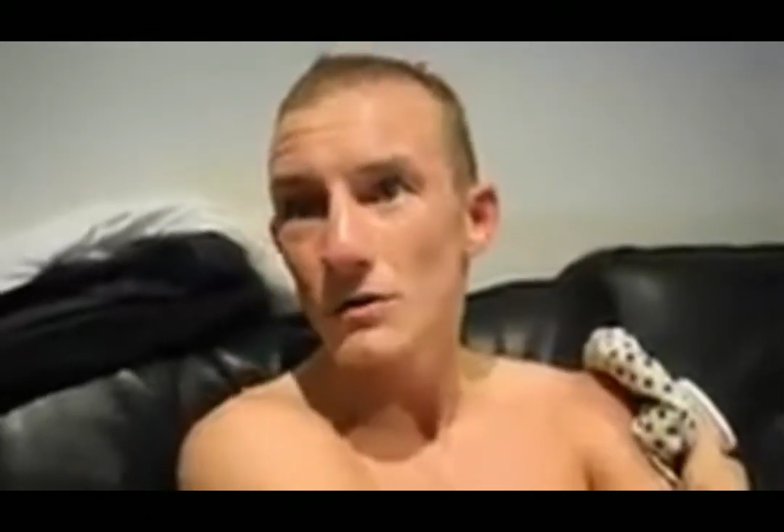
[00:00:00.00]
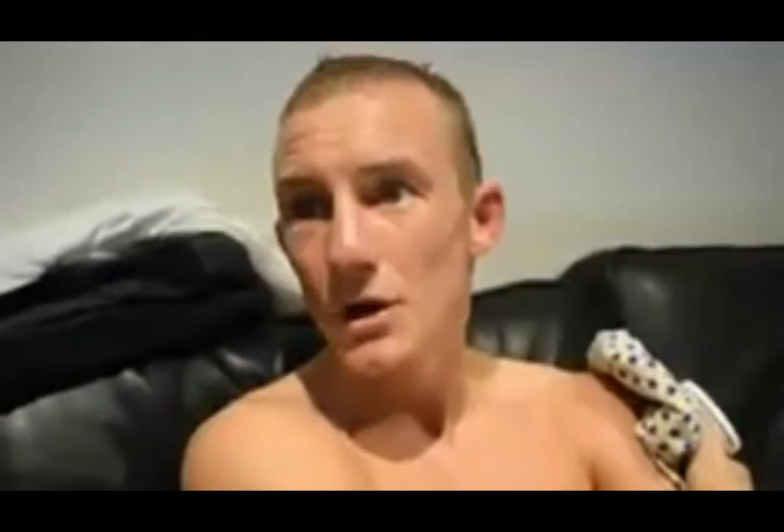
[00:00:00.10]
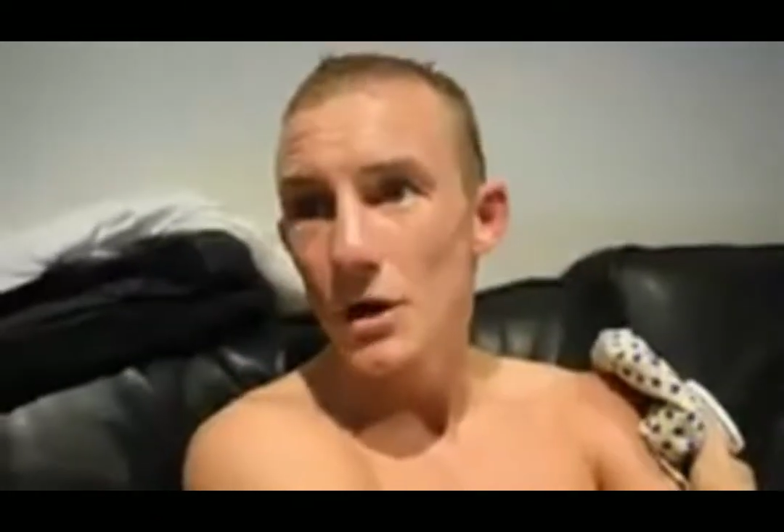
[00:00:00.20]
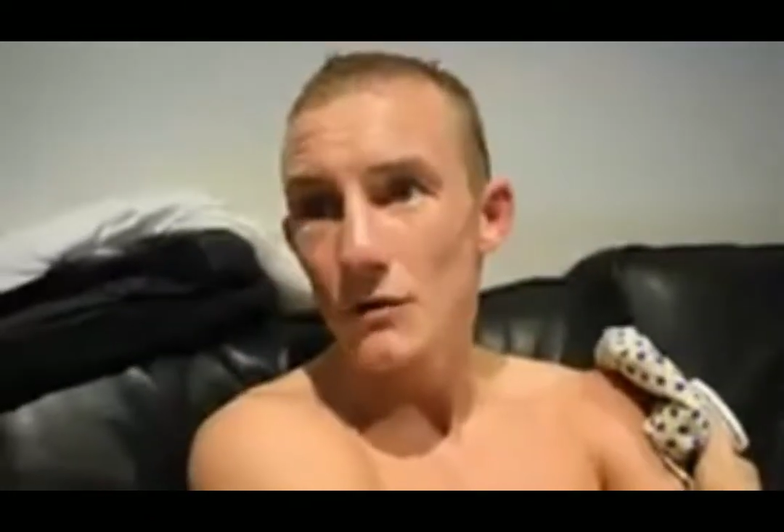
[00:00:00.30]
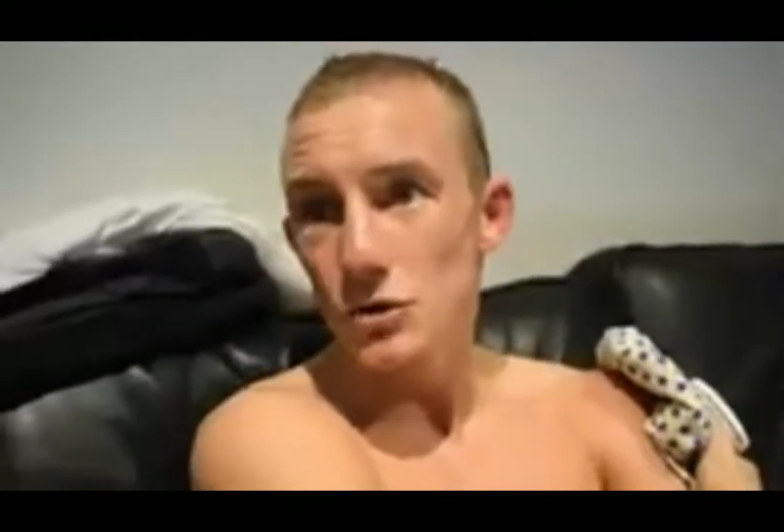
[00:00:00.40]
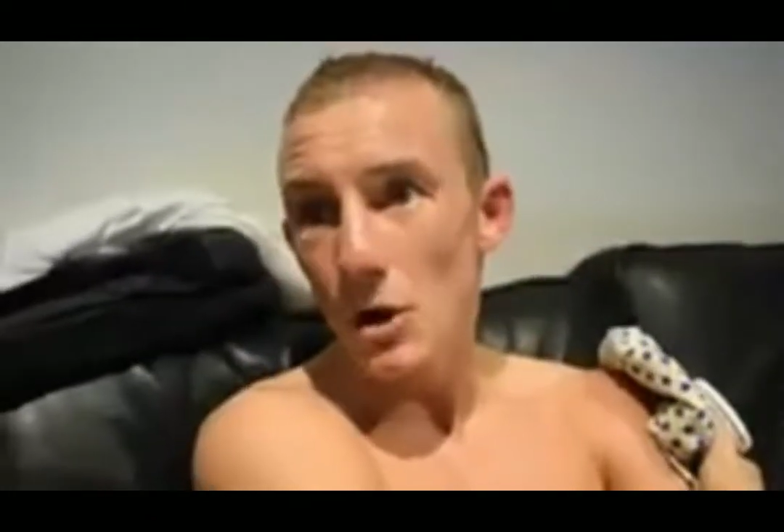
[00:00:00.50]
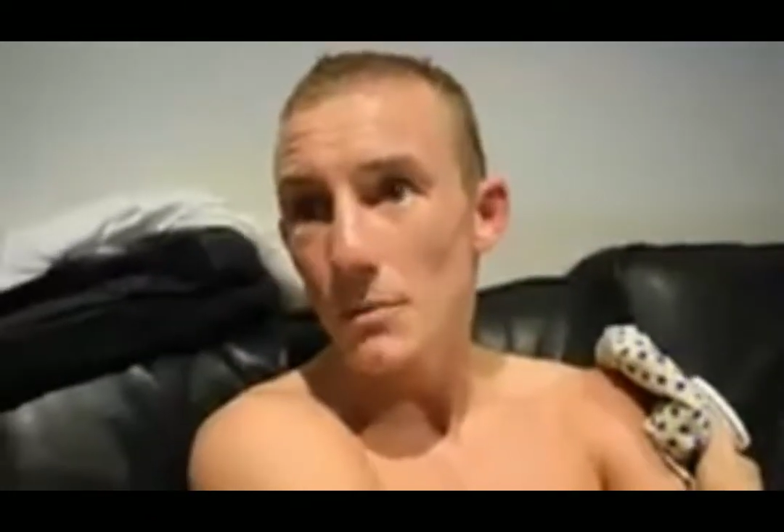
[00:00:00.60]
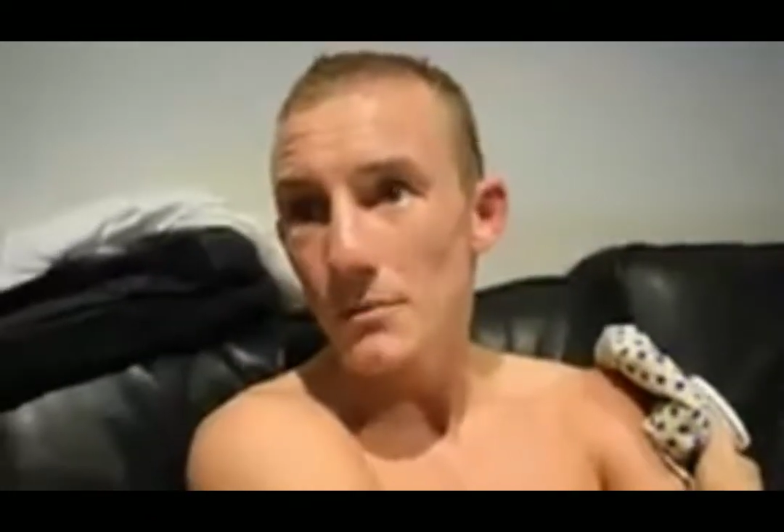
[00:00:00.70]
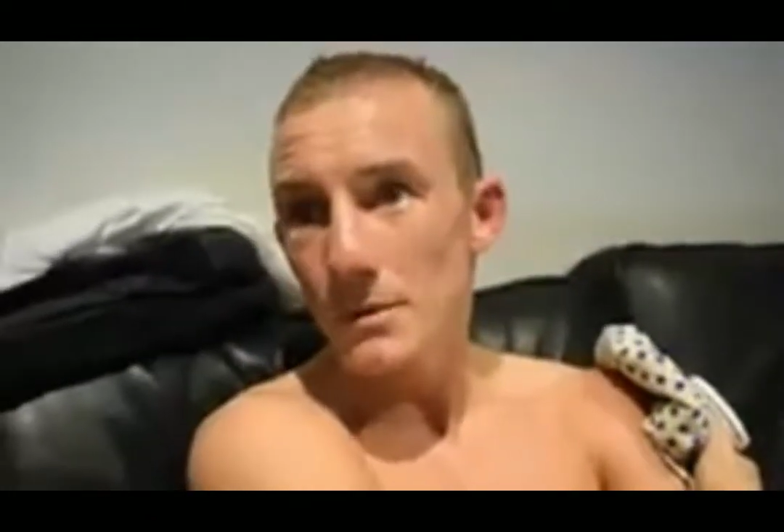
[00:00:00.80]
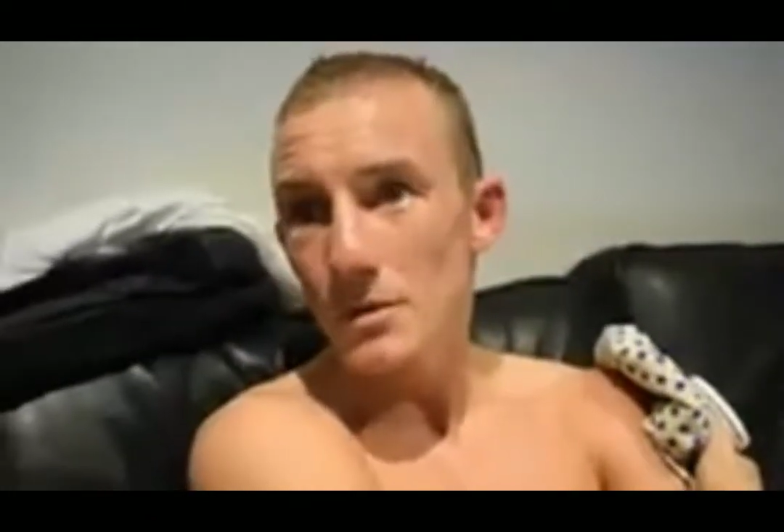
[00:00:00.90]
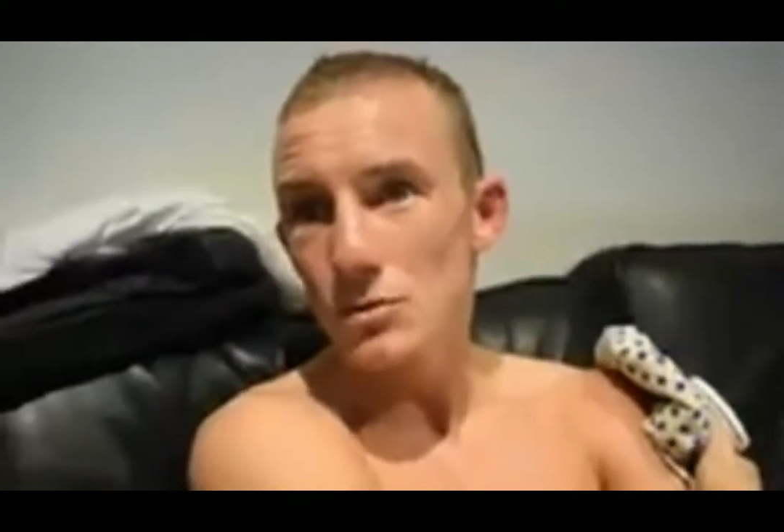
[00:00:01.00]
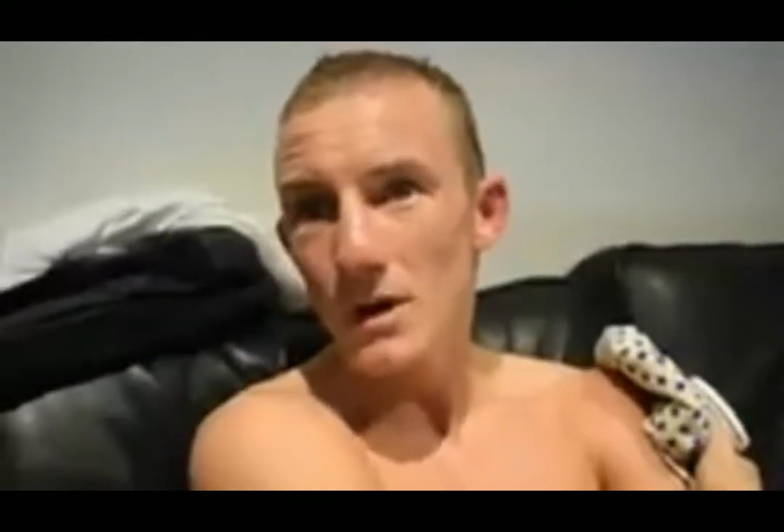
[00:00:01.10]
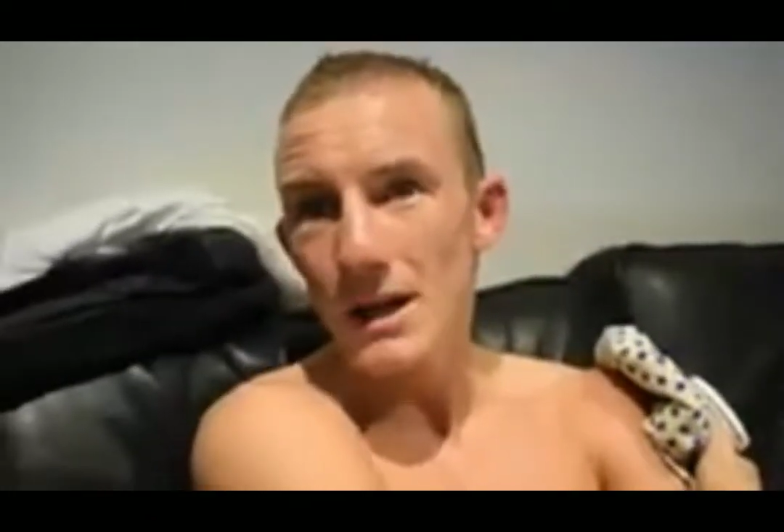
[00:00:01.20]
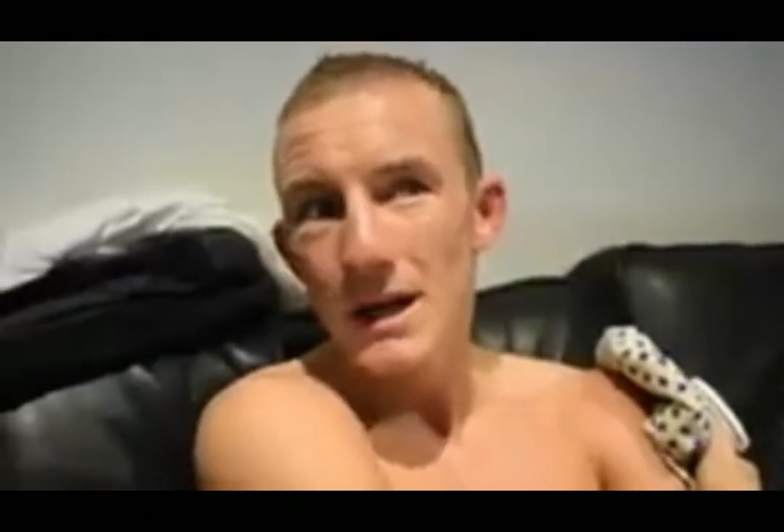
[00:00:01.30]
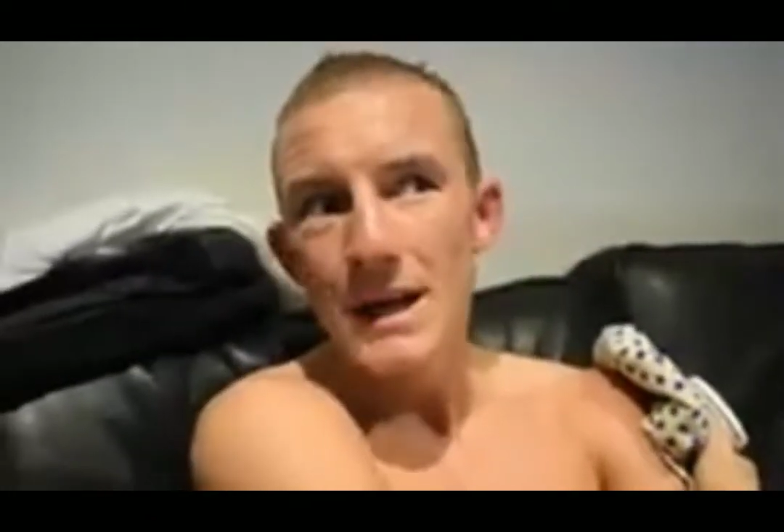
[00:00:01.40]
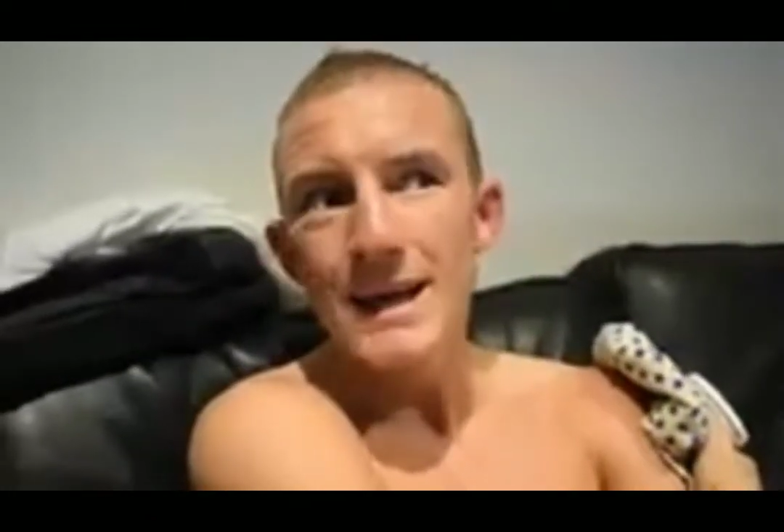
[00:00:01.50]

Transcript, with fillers: of stopping people as well,